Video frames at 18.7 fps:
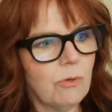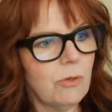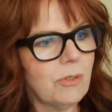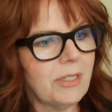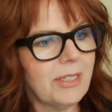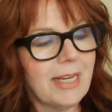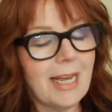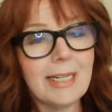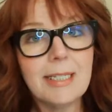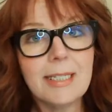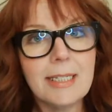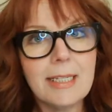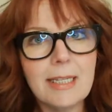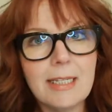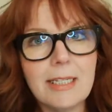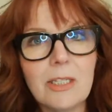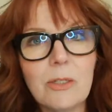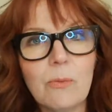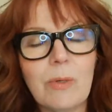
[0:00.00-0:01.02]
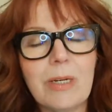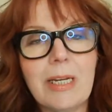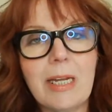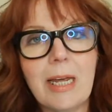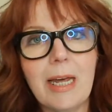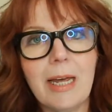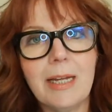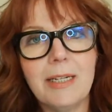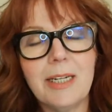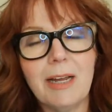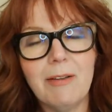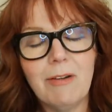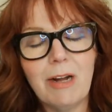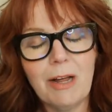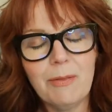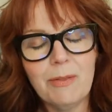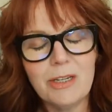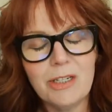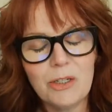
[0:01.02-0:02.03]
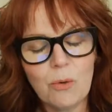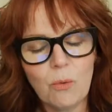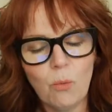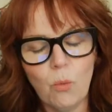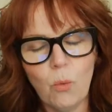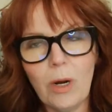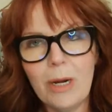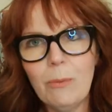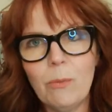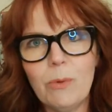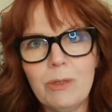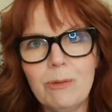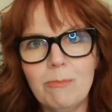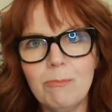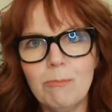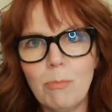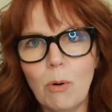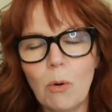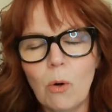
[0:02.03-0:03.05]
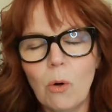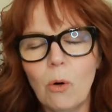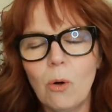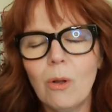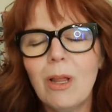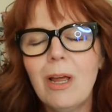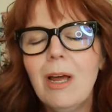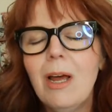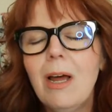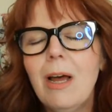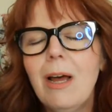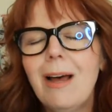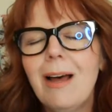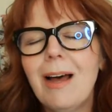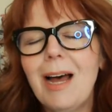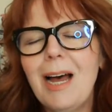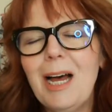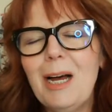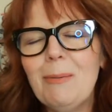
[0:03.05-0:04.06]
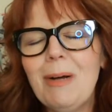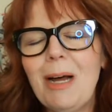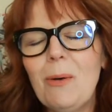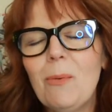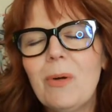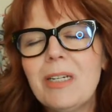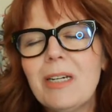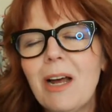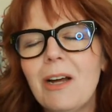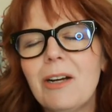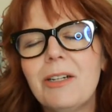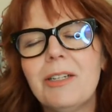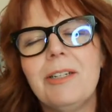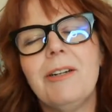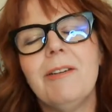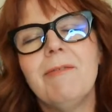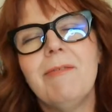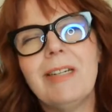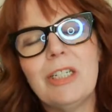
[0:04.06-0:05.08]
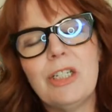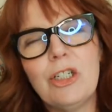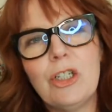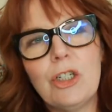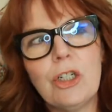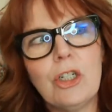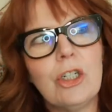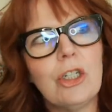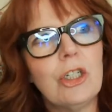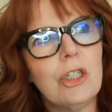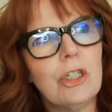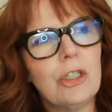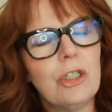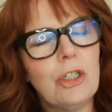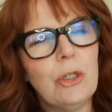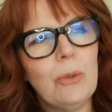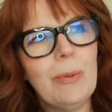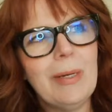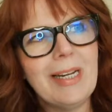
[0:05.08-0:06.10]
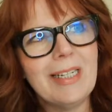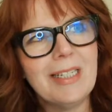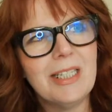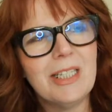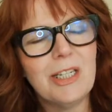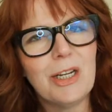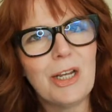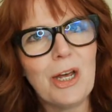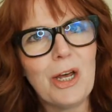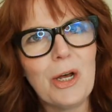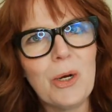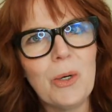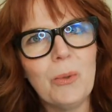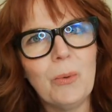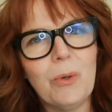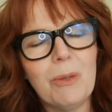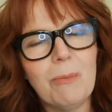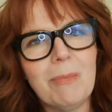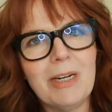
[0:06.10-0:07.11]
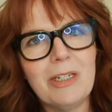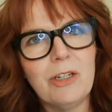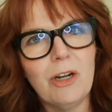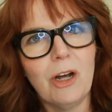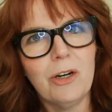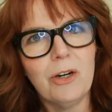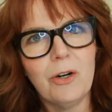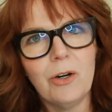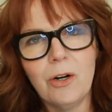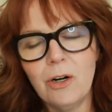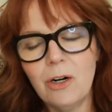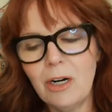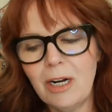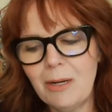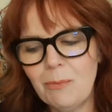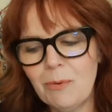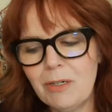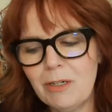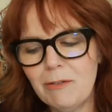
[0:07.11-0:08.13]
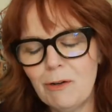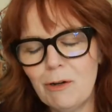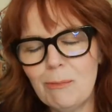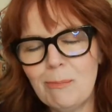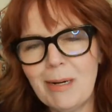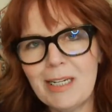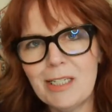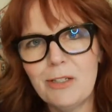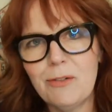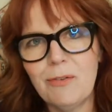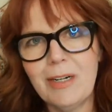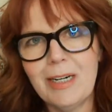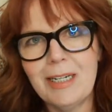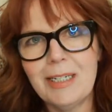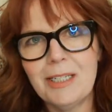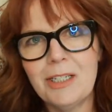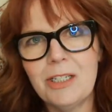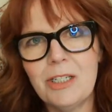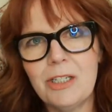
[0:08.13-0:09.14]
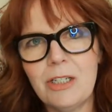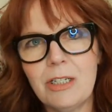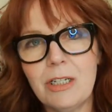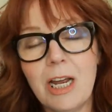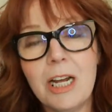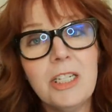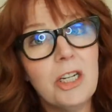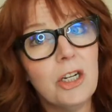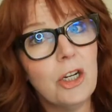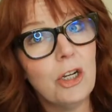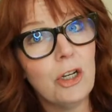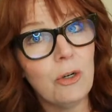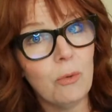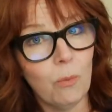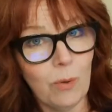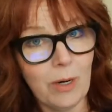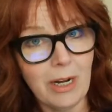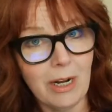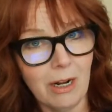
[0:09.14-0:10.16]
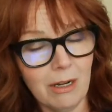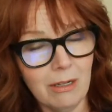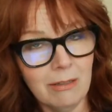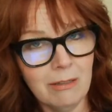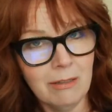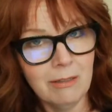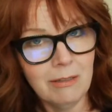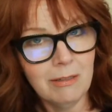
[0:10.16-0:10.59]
rosettes this weekend. I've got this great wooden bowl. I went on an adventure 2 weekends ago with my daughter and one of her best friends, not to Goodwill,